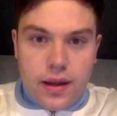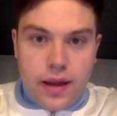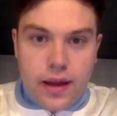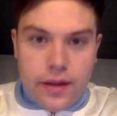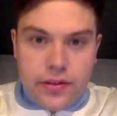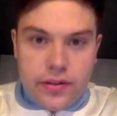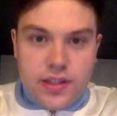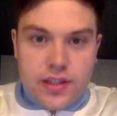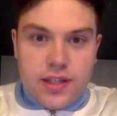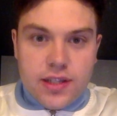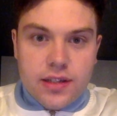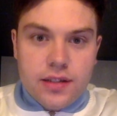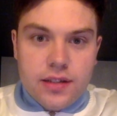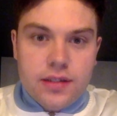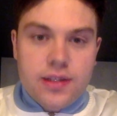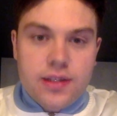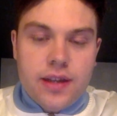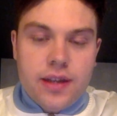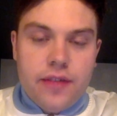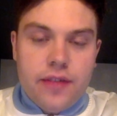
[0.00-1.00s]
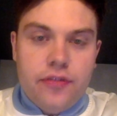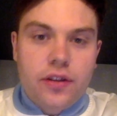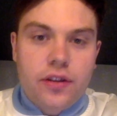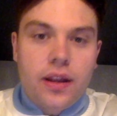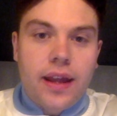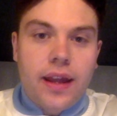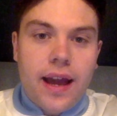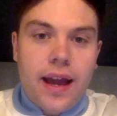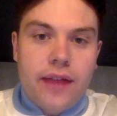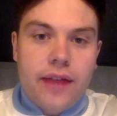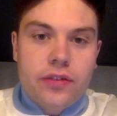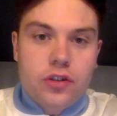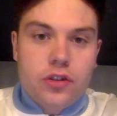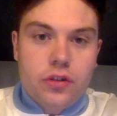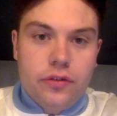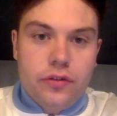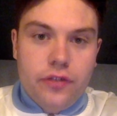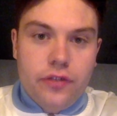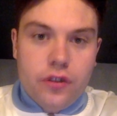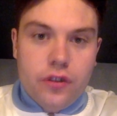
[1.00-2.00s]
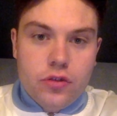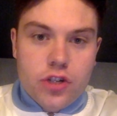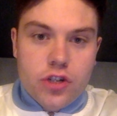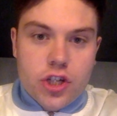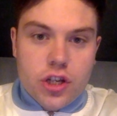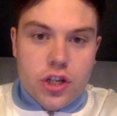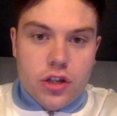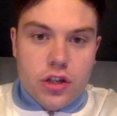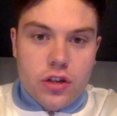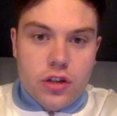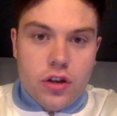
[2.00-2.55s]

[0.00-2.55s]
Everton definitely have a good future,